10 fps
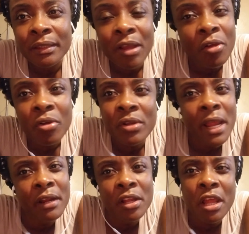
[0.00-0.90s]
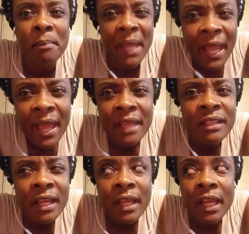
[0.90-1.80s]
Don't hold that on that man
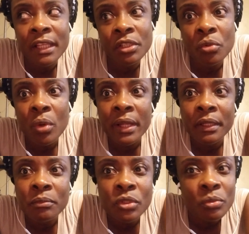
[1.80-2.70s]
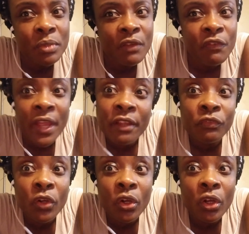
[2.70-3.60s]
and you want him to be
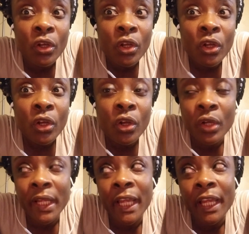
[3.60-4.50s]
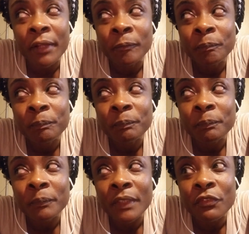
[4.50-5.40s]
faithful? Okay.
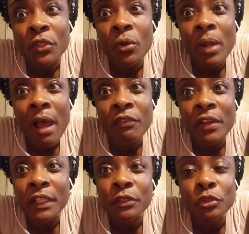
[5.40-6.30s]
If you hold out for him